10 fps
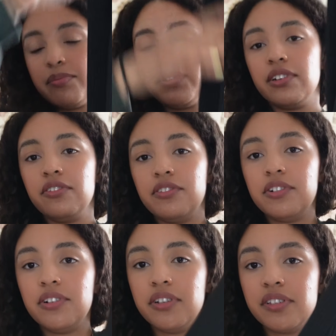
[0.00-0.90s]

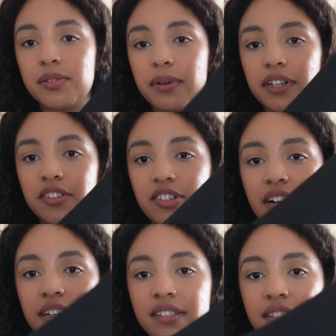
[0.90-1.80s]
beautiful sweater
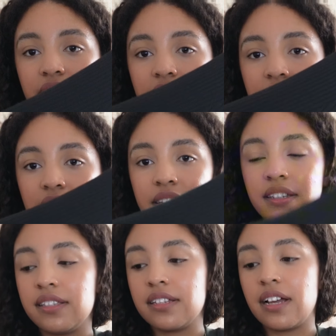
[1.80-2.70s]
dress, and
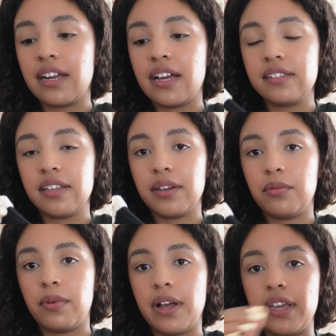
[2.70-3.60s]
it kind of has like
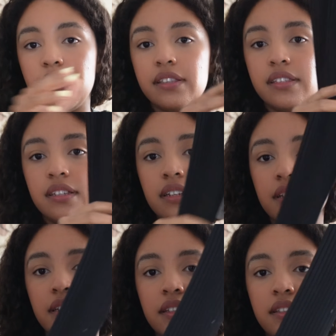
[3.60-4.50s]
white
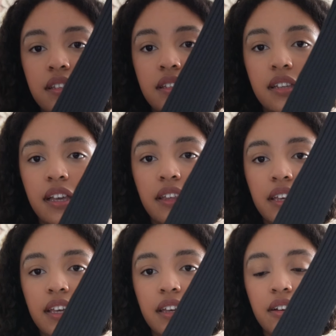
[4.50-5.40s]

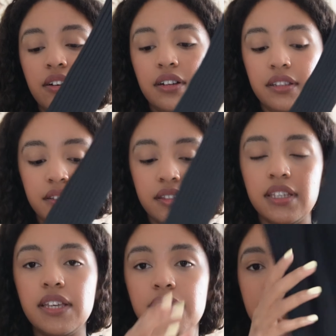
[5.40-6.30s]
detailing on the
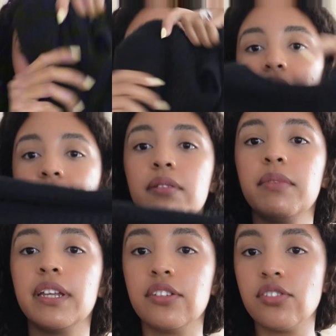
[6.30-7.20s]
sleeves and the bottom,
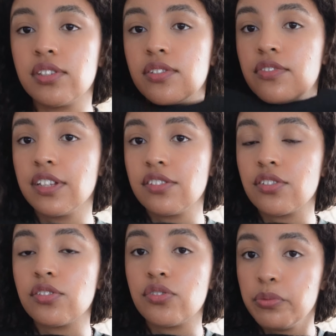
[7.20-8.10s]
and it just
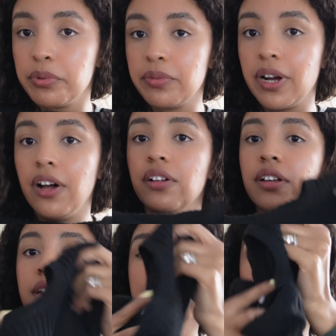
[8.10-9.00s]
fits super well.
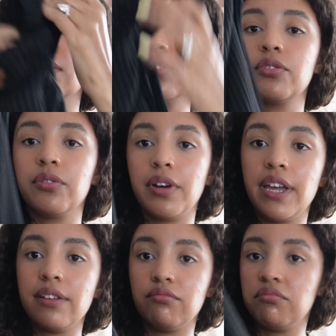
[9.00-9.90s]
It's a
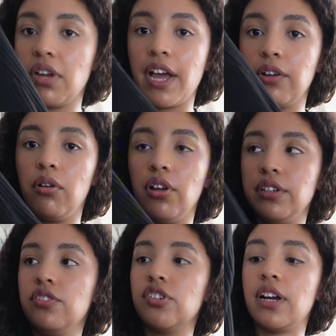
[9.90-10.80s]
great high
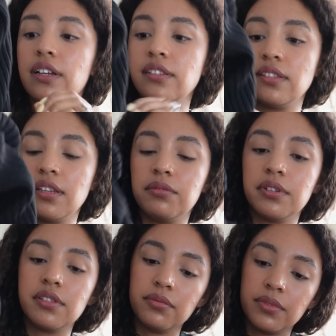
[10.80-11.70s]
quality dress. It
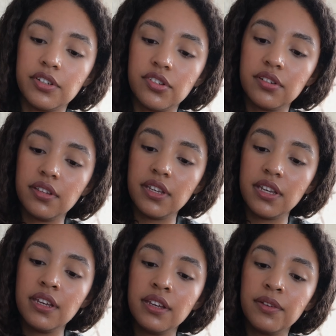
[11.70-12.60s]
was
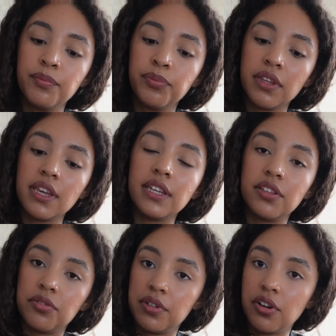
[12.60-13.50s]
originally
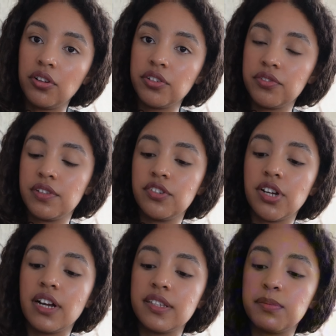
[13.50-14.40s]
$83 for the
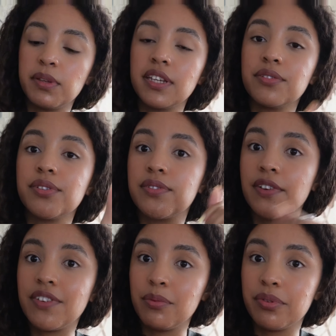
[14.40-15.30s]
dress, but then it was
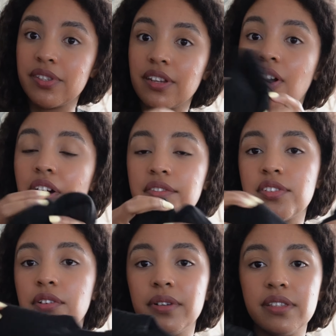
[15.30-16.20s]
50% off.
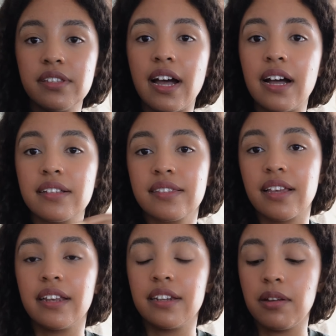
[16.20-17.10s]
So with tax,
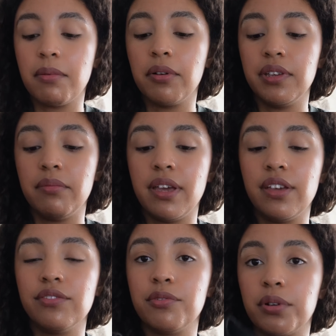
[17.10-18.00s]
I ended up only
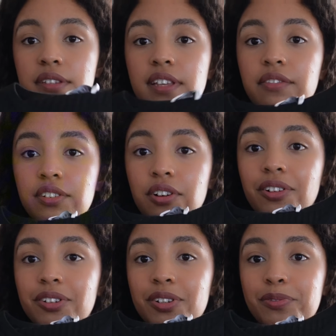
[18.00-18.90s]
paying
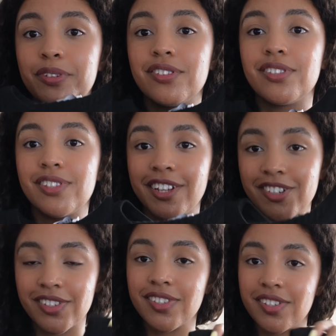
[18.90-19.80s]
$47, which is
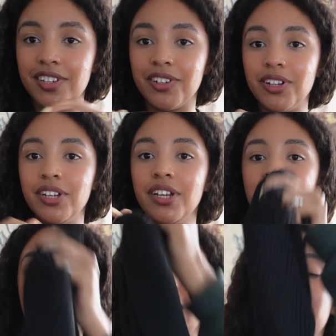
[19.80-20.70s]
such a steal.
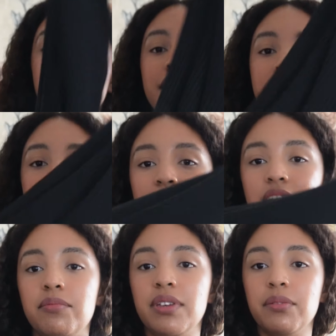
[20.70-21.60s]
I think this is
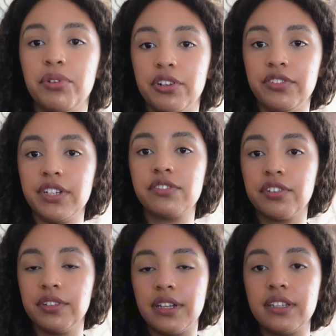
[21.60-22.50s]
gonna be perfect
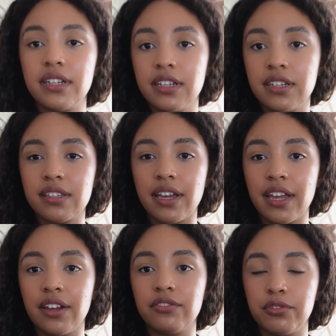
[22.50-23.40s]
for London because I
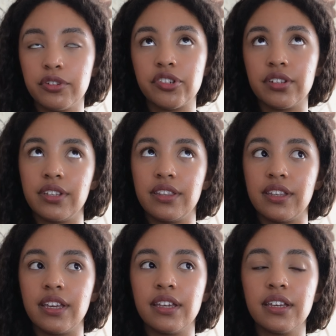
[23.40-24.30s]
unfortunately
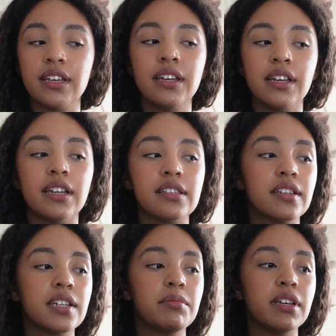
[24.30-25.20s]
think it is
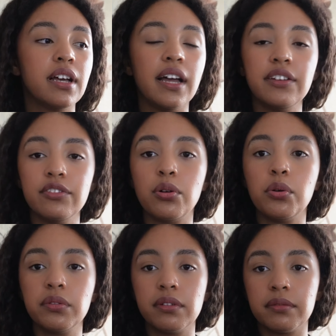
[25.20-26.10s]
gonna be kind of
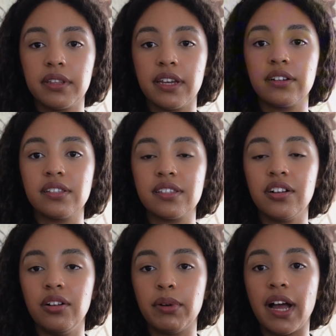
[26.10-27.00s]
cold when we're there
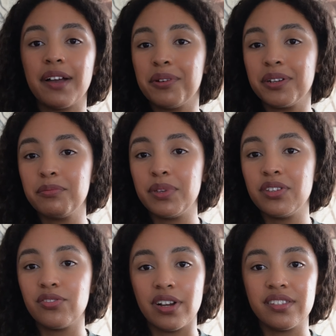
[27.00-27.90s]
still, but I wanna be
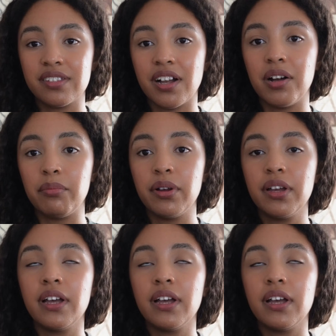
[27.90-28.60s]
dressed up.